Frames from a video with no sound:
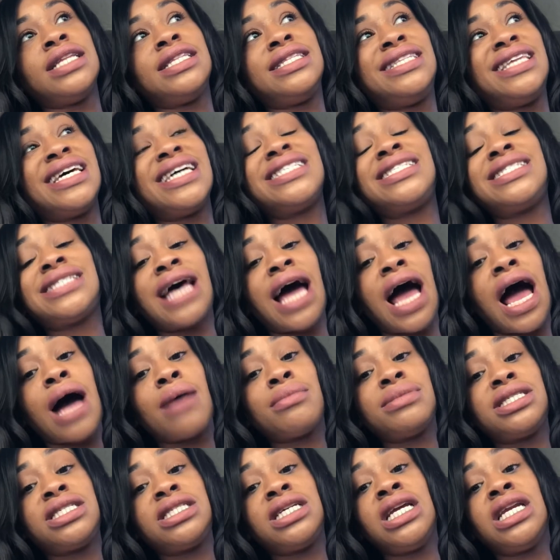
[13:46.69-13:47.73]
This
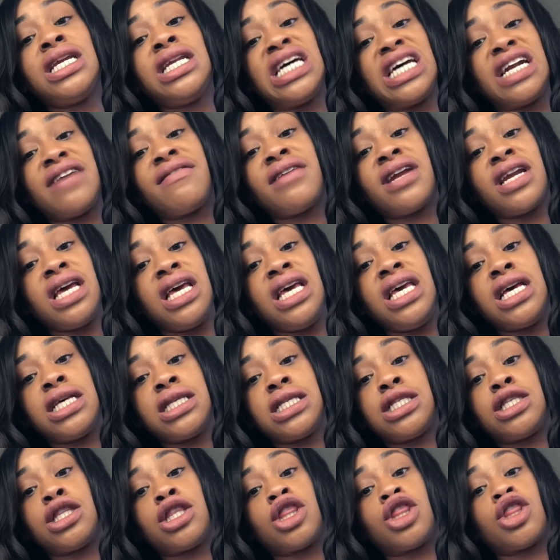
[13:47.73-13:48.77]
time she literally gets
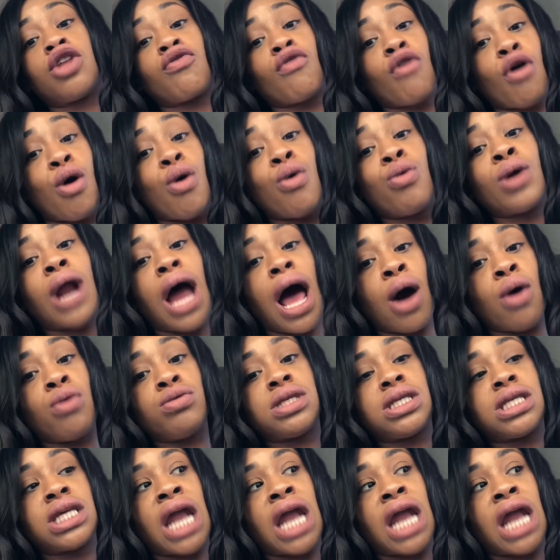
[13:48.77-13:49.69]
thrown out.